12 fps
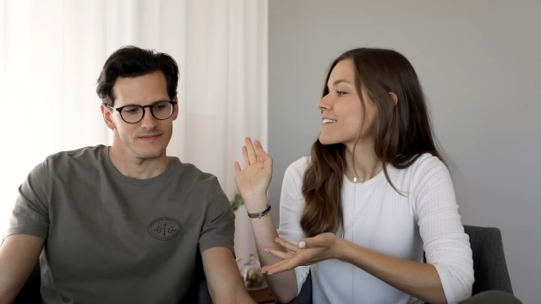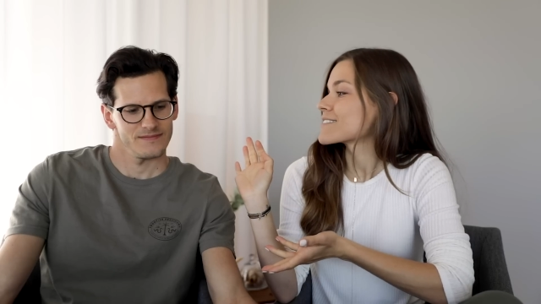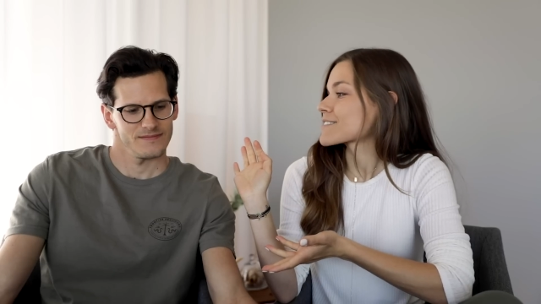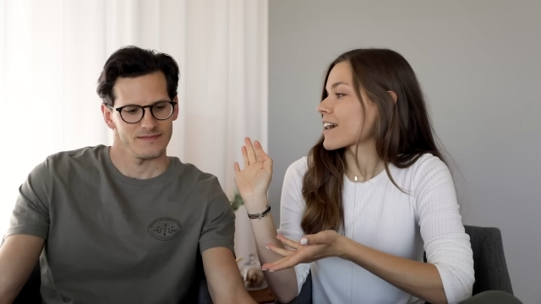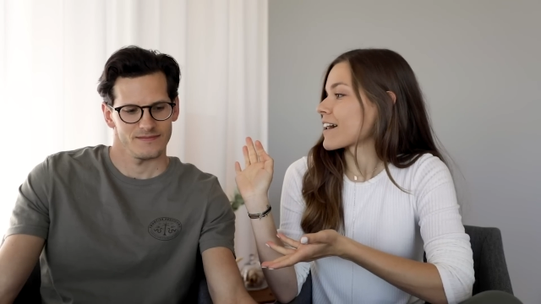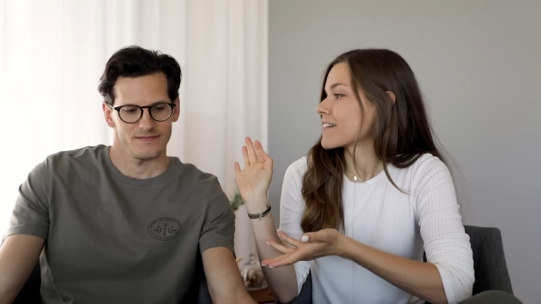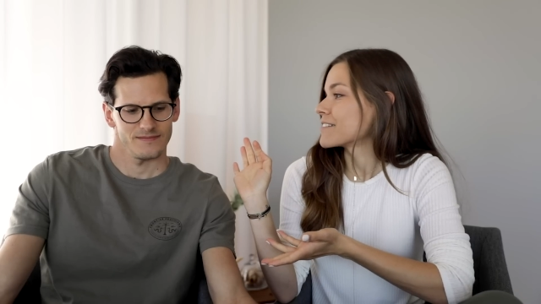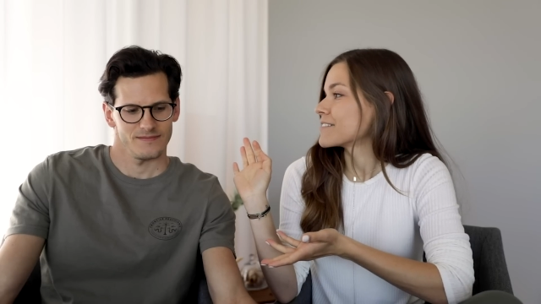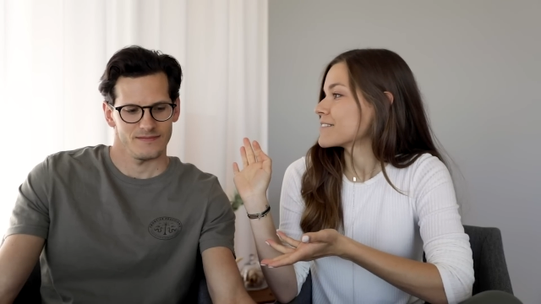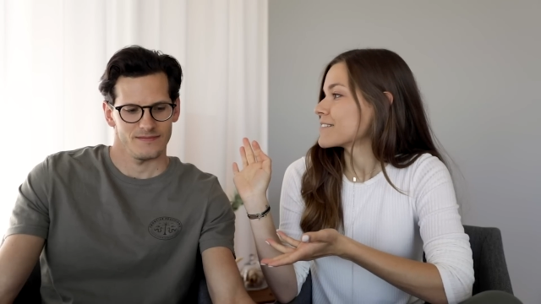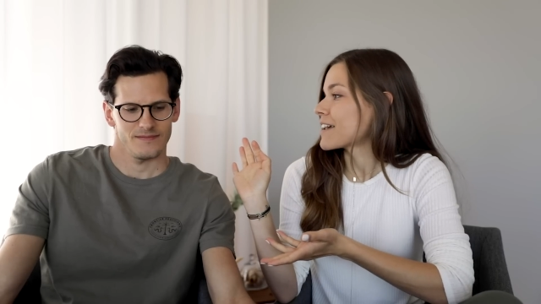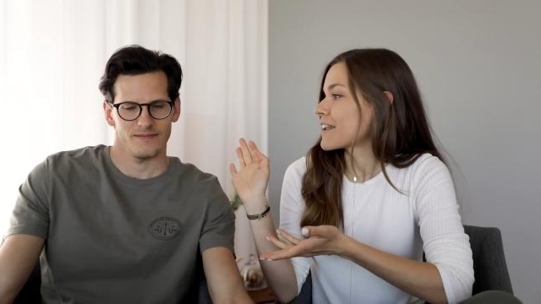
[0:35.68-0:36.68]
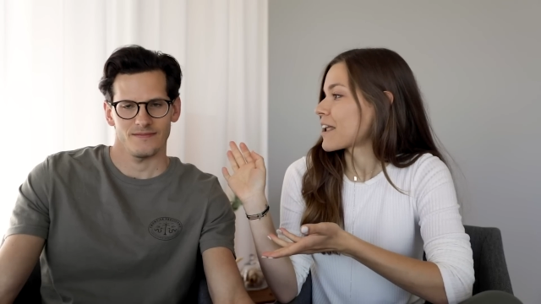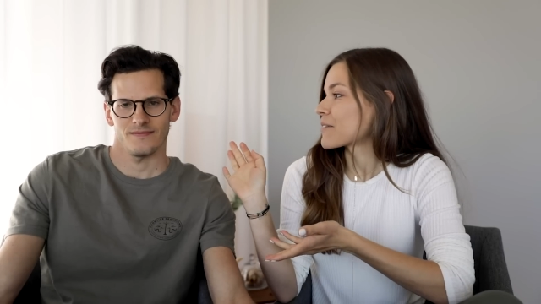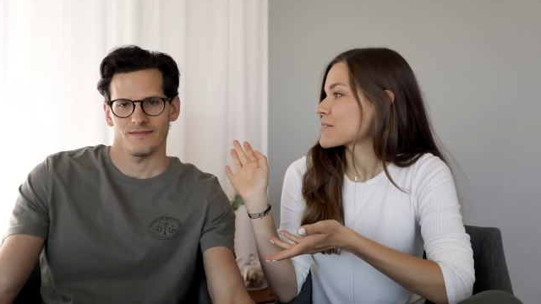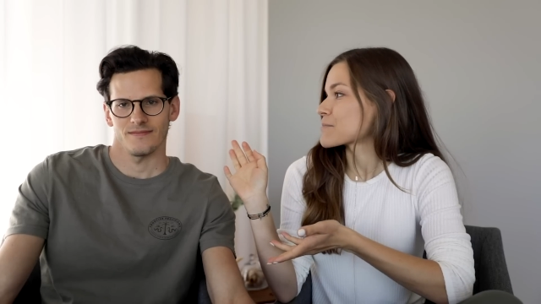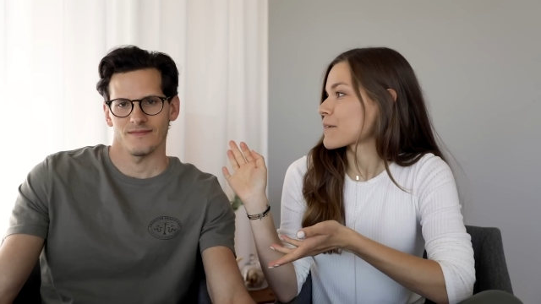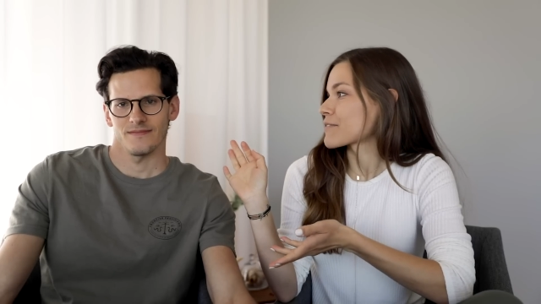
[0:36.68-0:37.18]
Speaker 1: Scott, and now
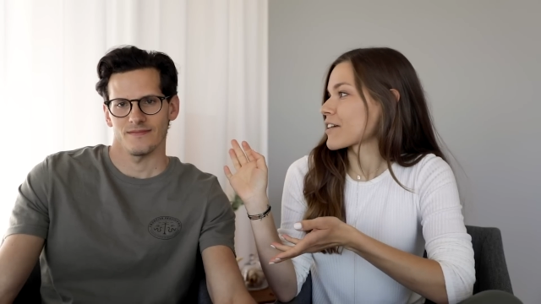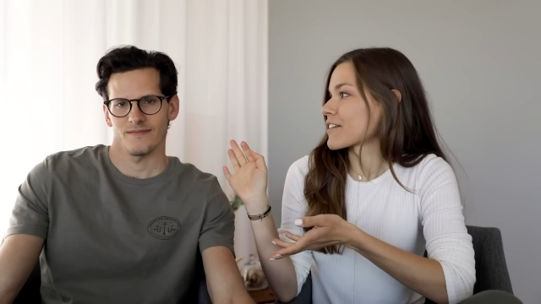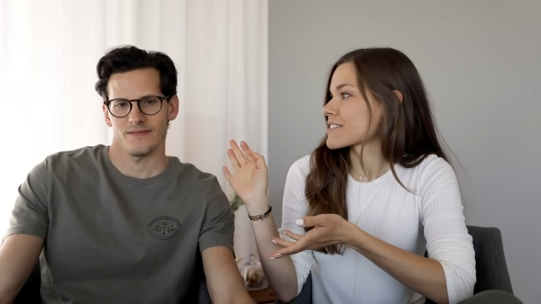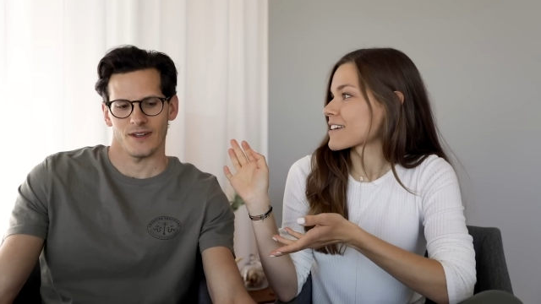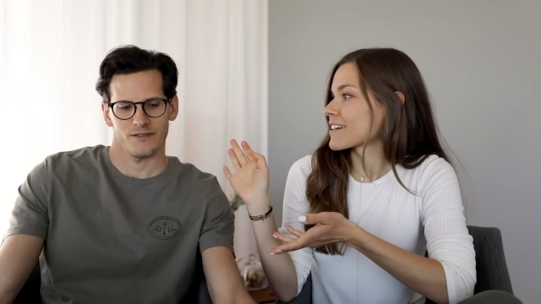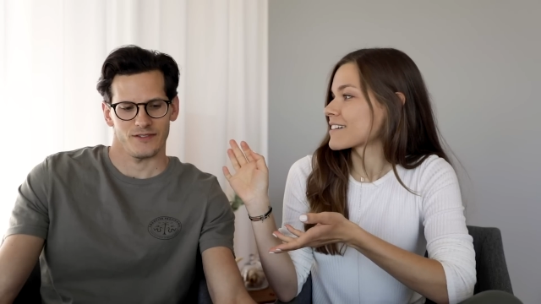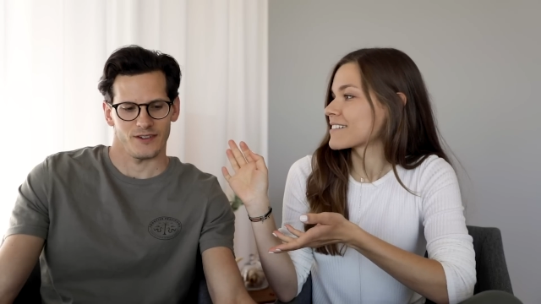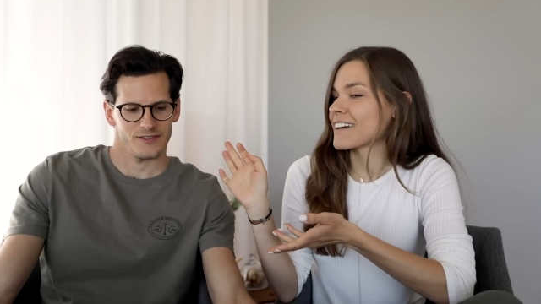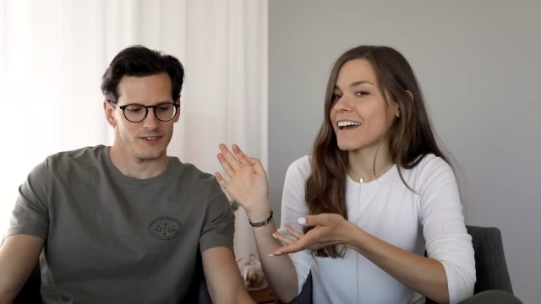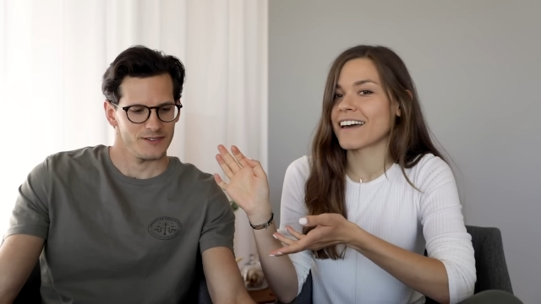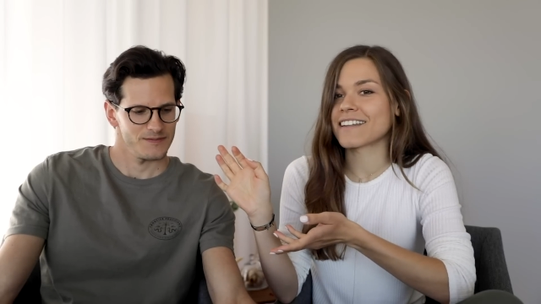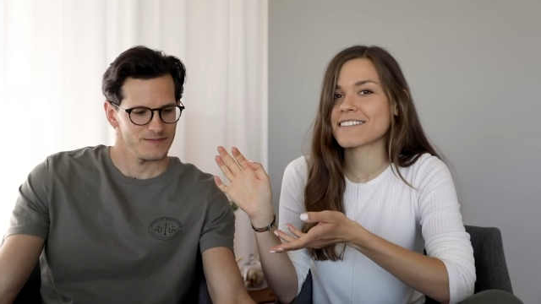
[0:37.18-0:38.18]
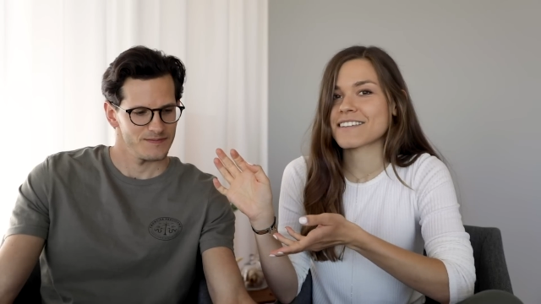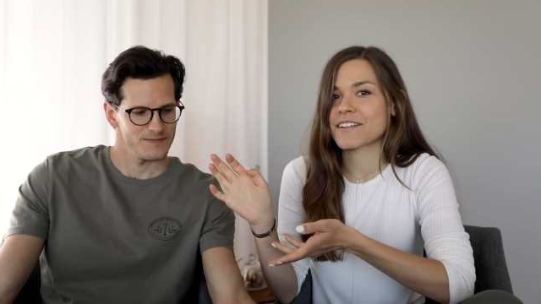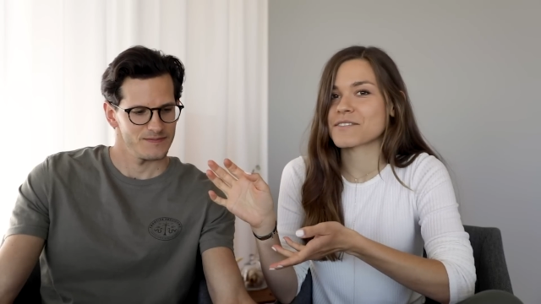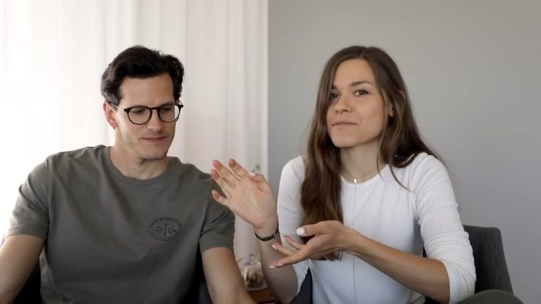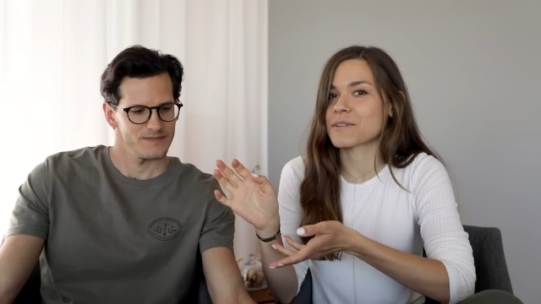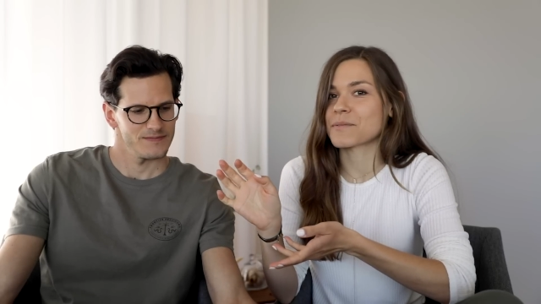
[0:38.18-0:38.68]
he's my fiance. Now fiance. And this
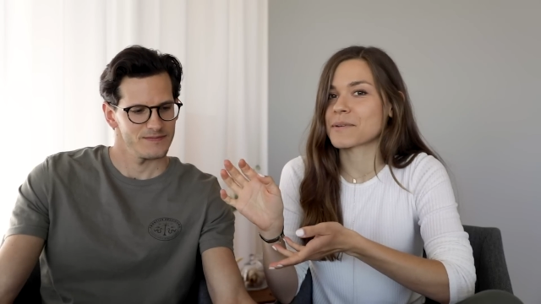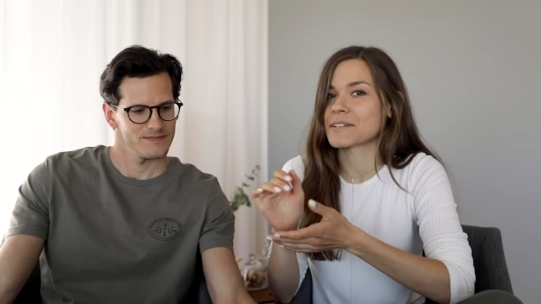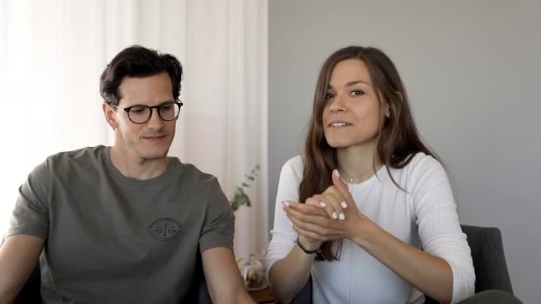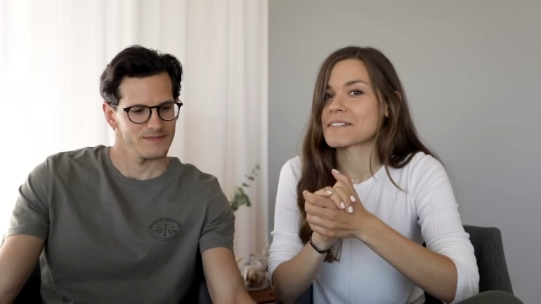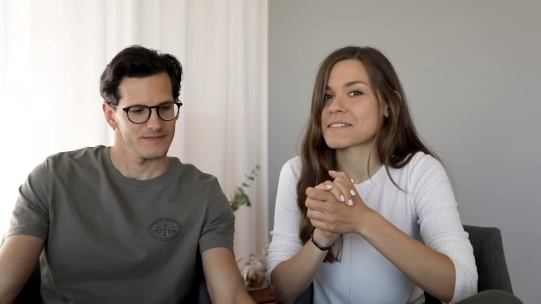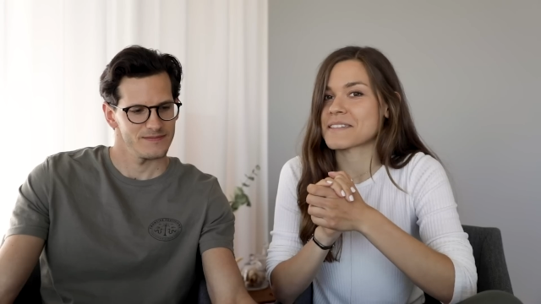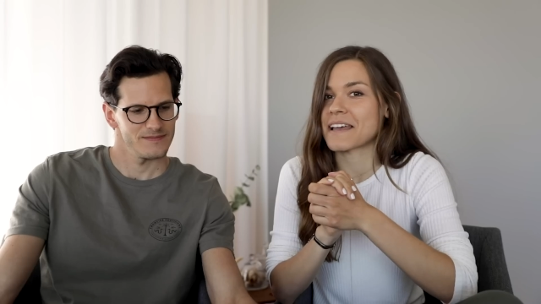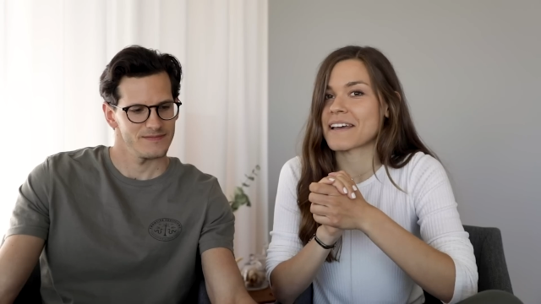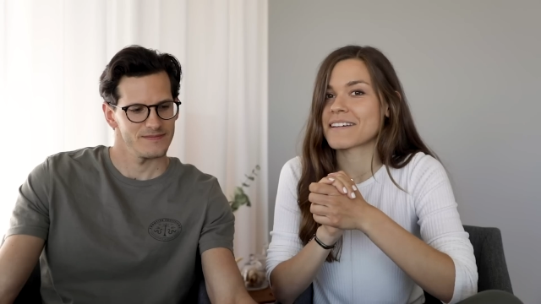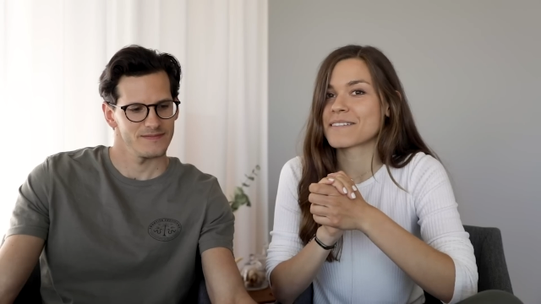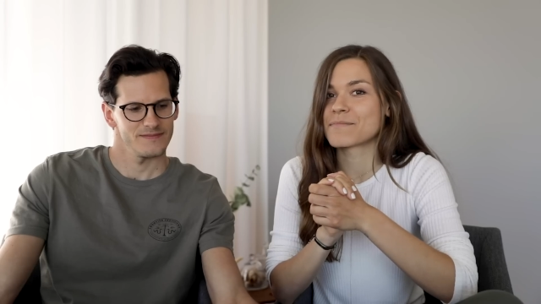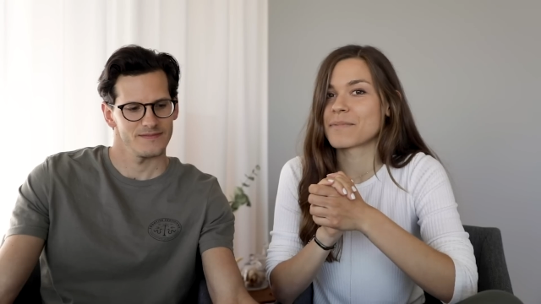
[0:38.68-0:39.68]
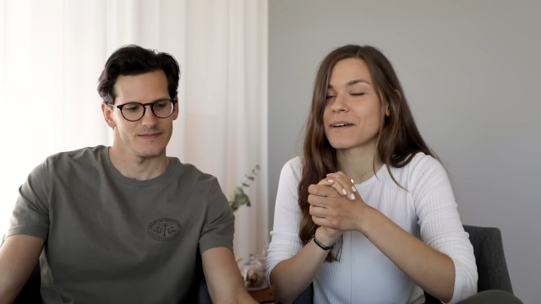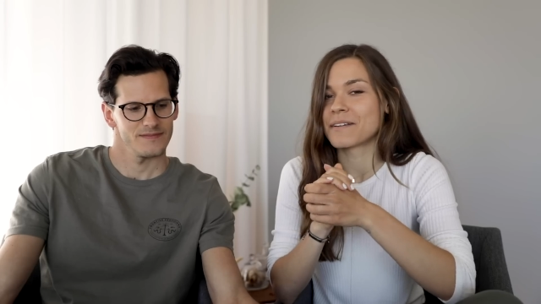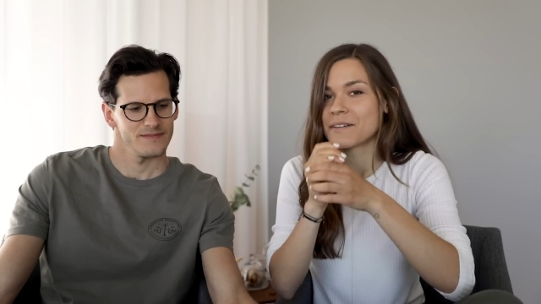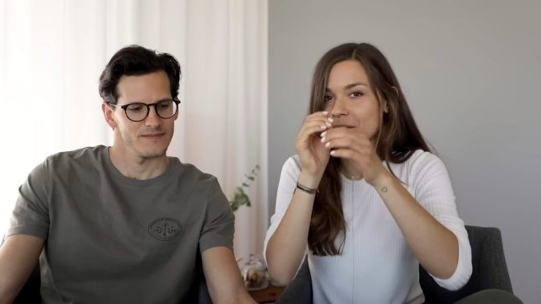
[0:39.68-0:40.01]
sounds really weird to say, but